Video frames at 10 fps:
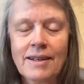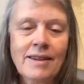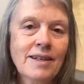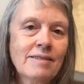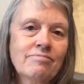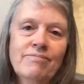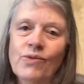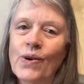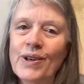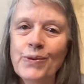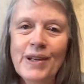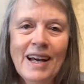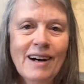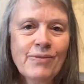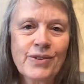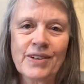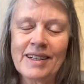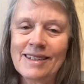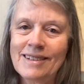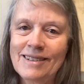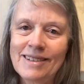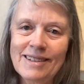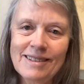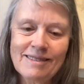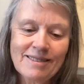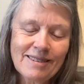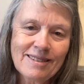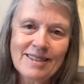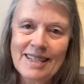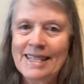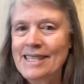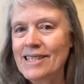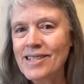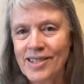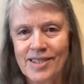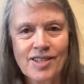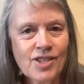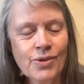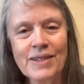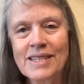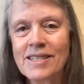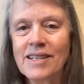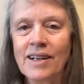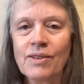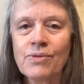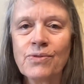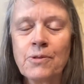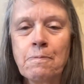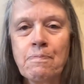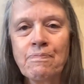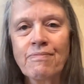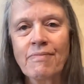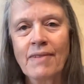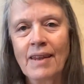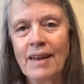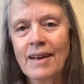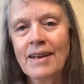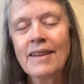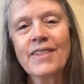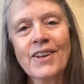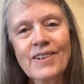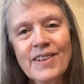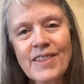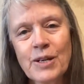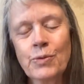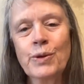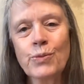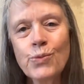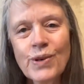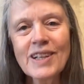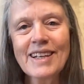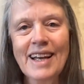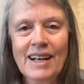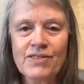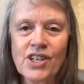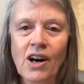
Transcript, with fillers: then what are we offering existence to itself? The only thing we really have to